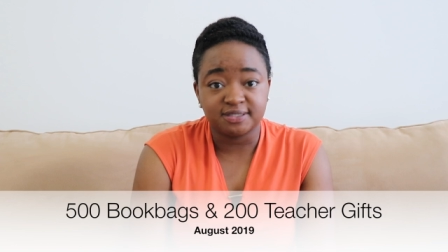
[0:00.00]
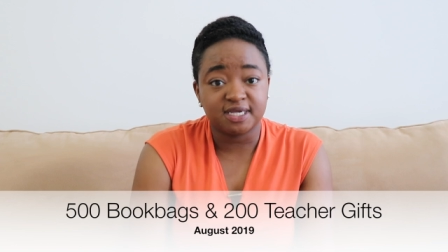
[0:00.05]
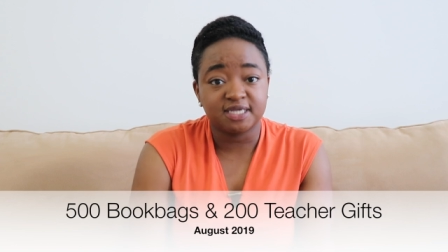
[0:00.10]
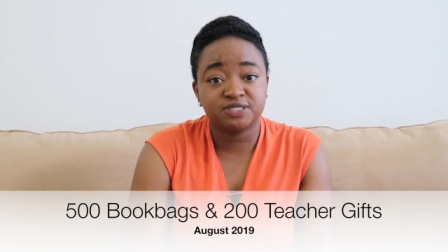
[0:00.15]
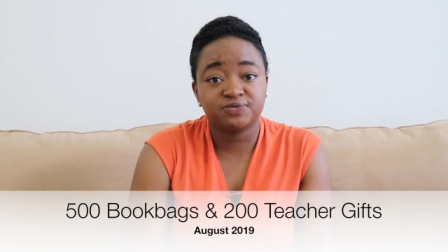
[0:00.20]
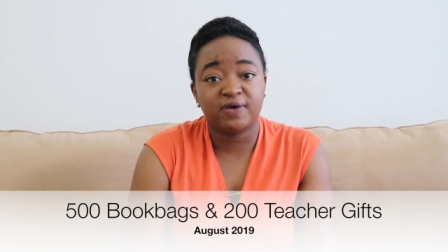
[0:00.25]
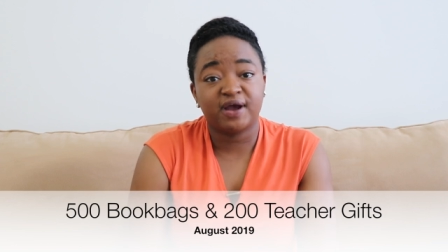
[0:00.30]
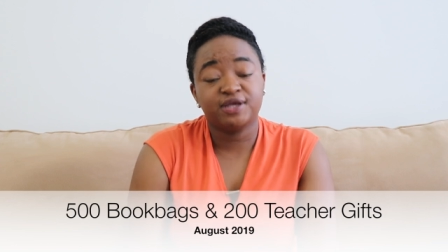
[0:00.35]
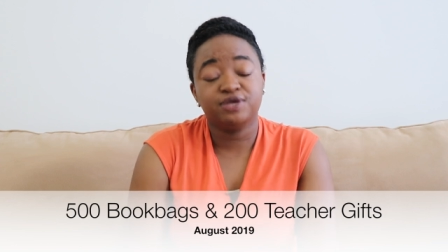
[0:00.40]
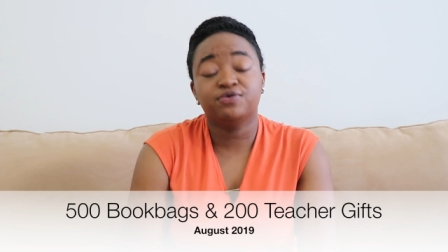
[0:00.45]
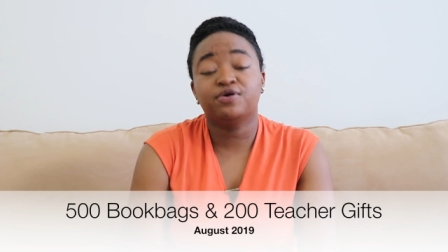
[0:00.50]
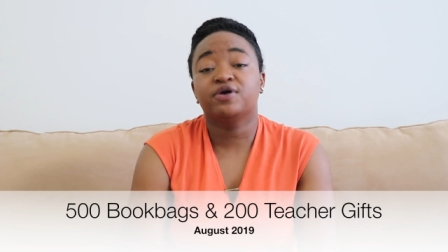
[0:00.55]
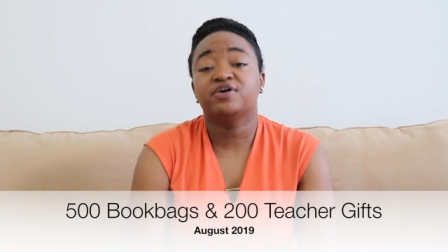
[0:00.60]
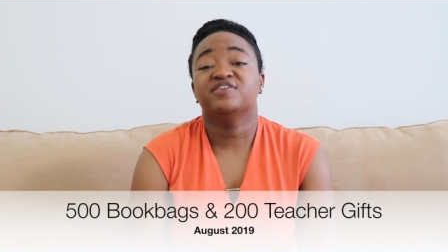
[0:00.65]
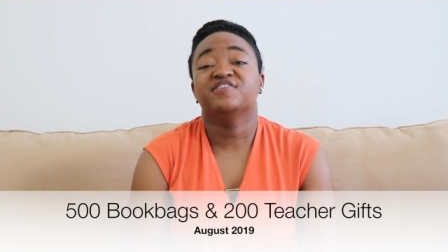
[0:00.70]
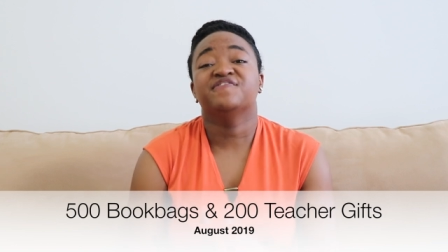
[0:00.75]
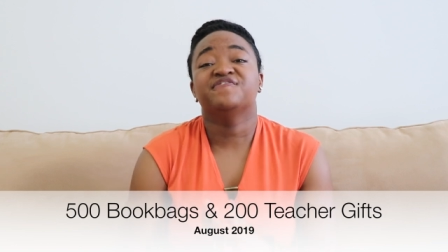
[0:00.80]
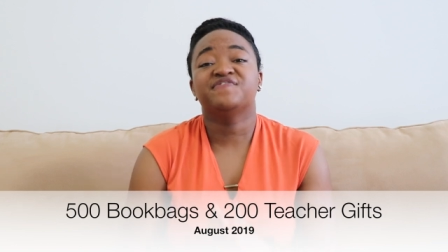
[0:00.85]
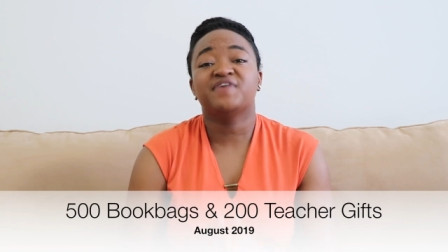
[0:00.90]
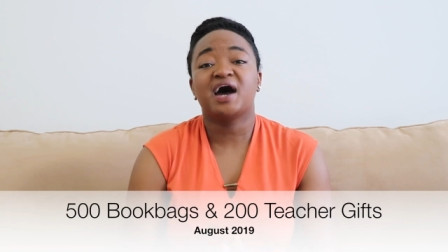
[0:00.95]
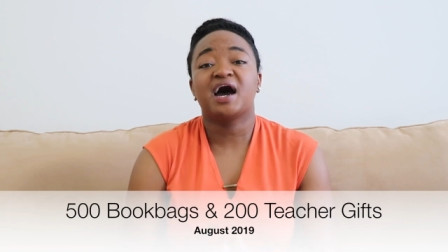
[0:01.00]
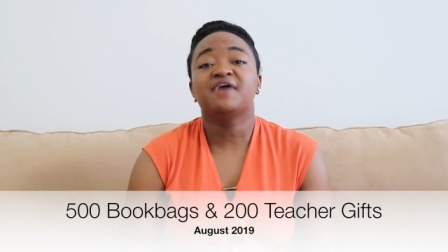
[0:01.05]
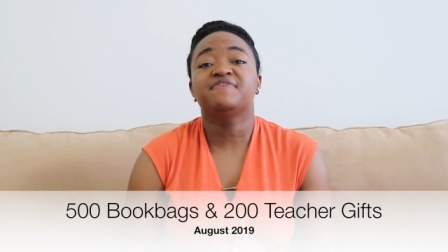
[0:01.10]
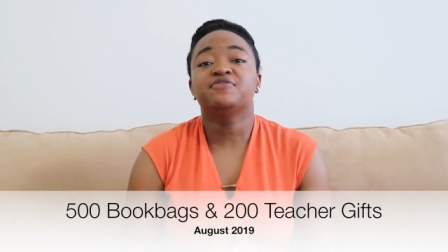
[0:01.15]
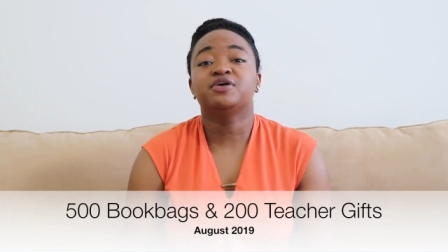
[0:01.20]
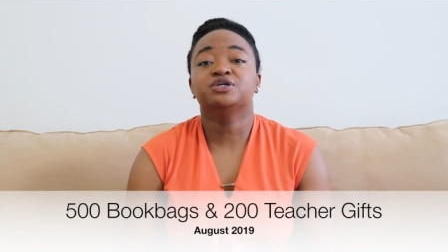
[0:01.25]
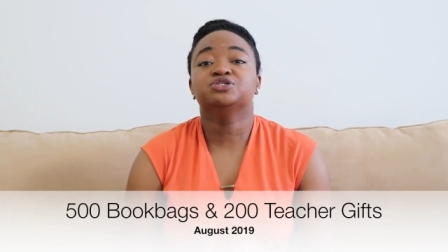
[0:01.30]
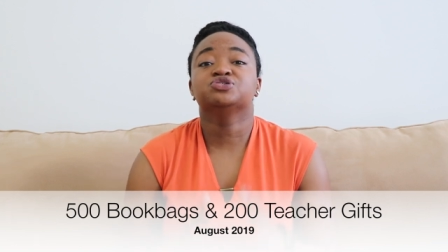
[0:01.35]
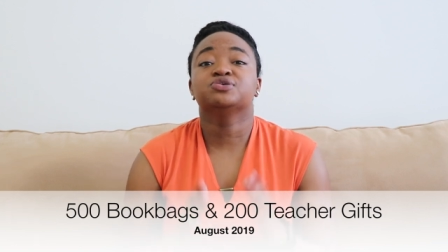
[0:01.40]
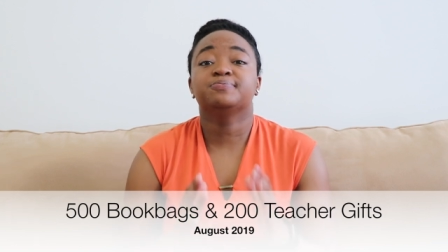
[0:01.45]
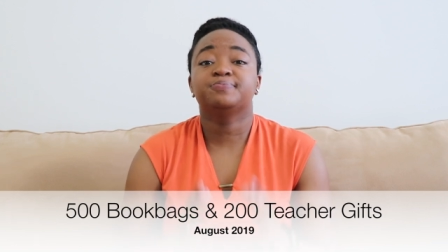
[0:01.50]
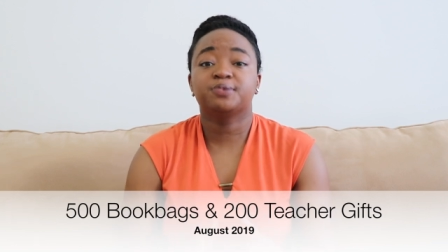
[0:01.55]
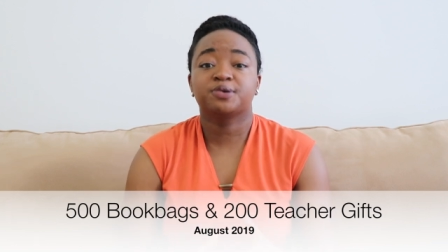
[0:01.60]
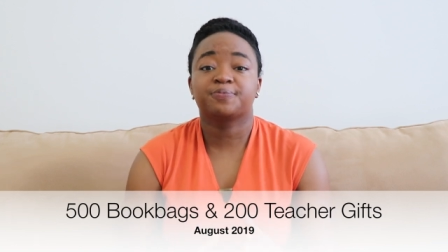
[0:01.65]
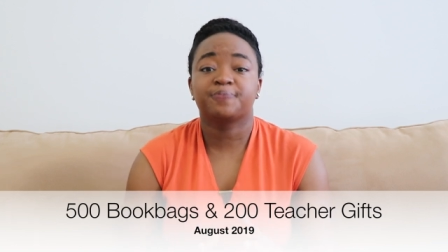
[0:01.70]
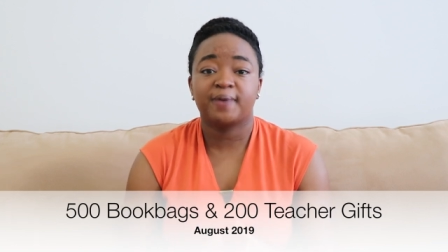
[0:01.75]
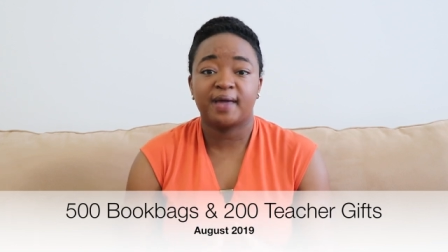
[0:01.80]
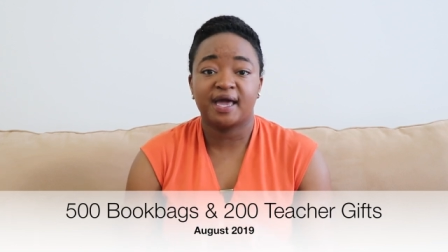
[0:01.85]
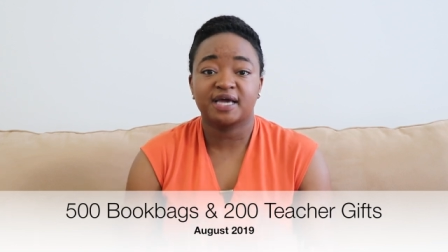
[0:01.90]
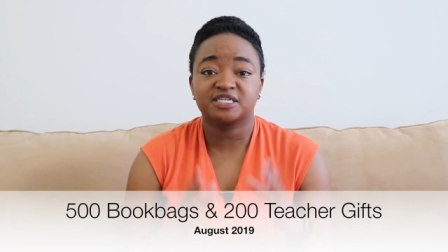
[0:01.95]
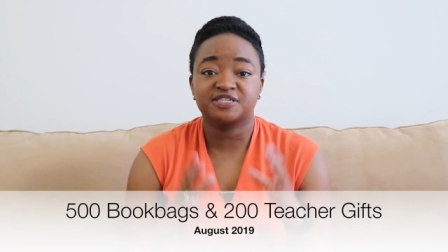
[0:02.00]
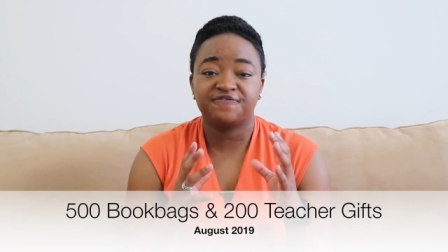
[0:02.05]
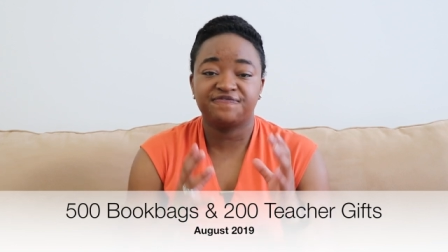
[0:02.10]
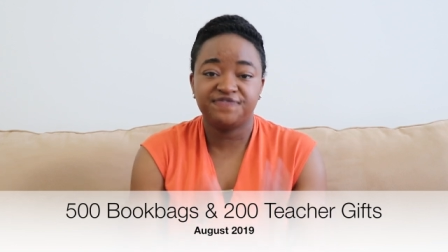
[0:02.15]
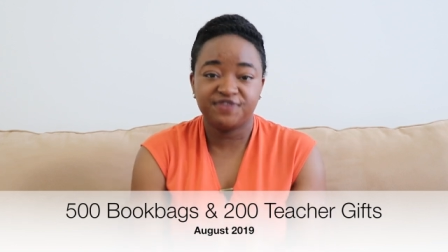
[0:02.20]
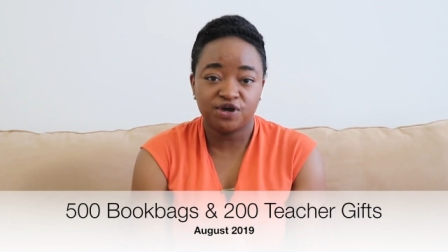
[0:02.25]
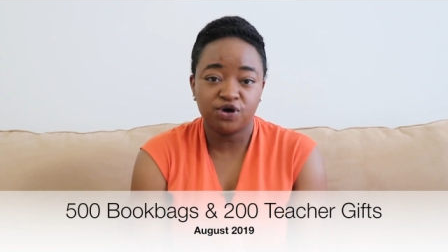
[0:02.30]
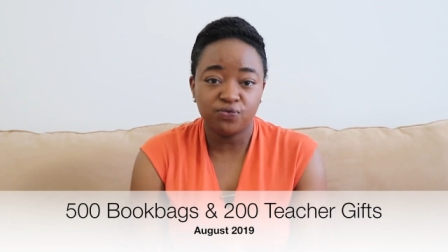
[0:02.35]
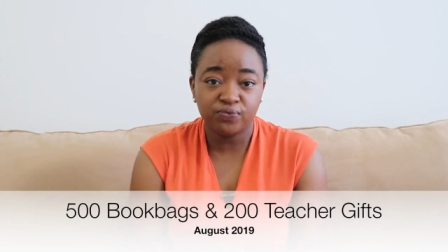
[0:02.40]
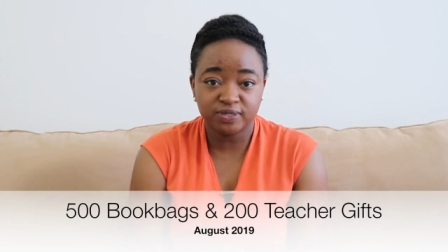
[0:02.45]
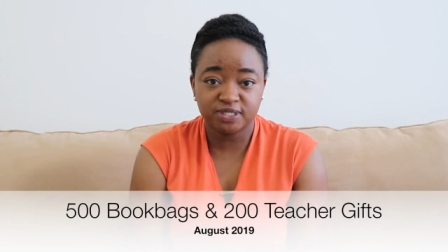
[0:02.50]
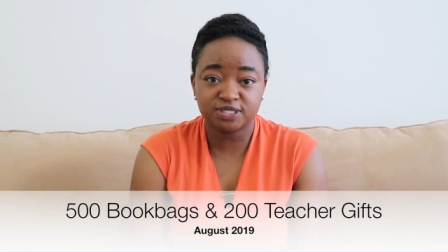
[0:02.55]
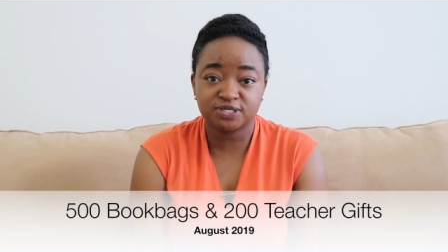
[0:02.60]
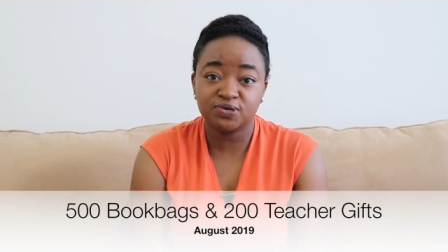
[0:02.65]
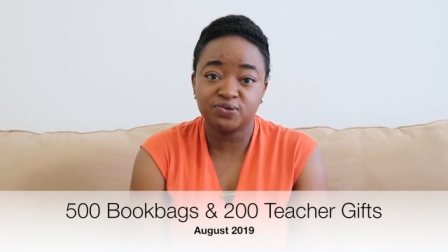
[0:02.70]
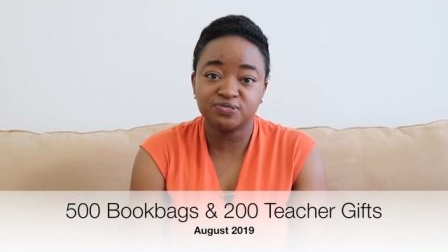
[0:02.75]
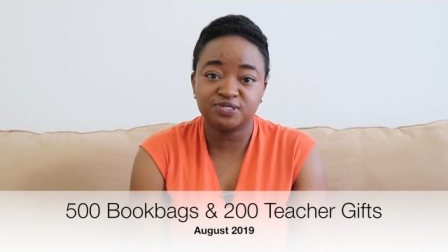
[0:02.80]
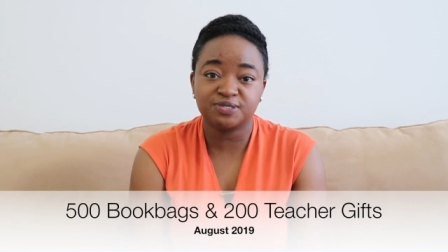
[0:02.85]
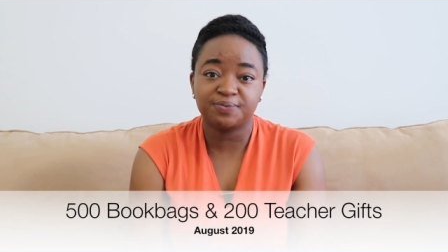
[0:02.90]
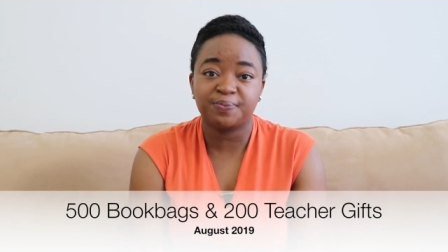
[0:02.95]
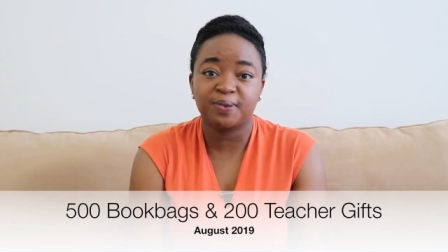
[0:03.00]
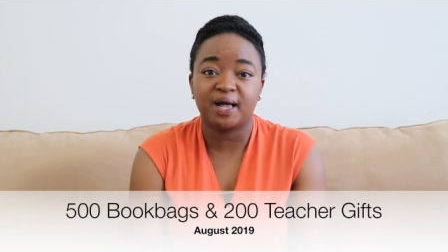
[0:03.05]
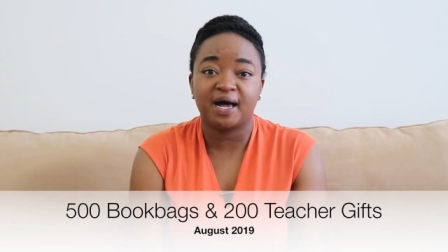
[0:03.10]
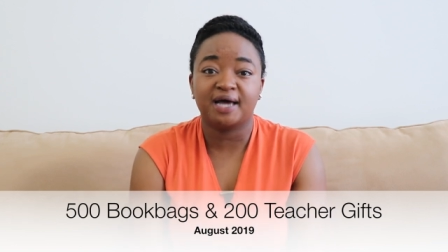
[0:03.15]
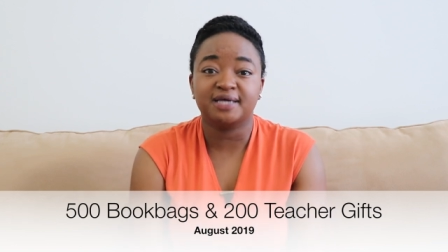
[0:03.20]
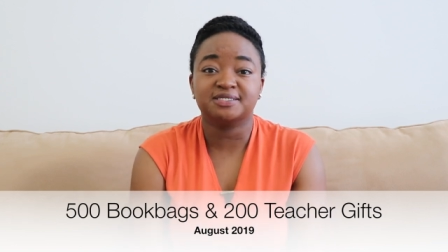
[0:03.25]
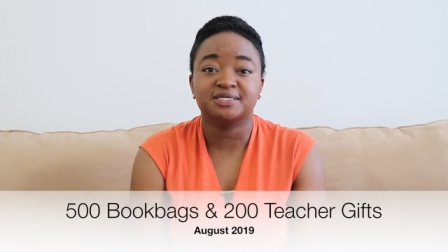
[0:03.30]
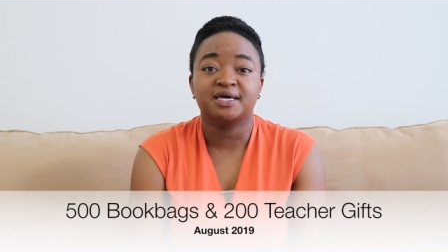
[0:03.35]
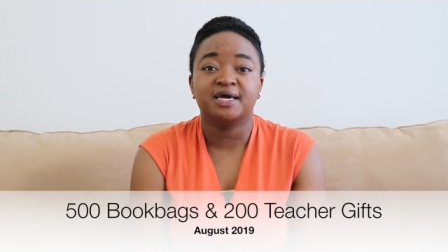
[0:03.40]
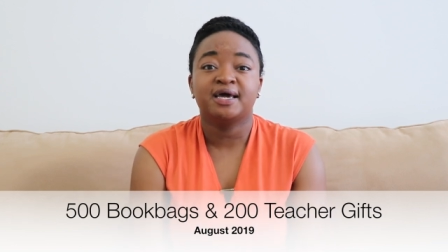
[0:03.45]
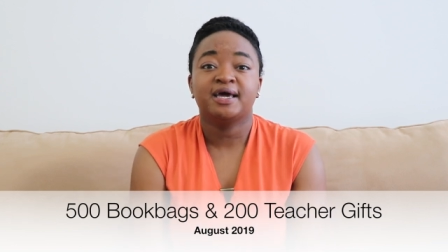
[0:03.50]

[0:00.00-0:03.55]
That's right, you heard it. 500 book bags filled with school supplies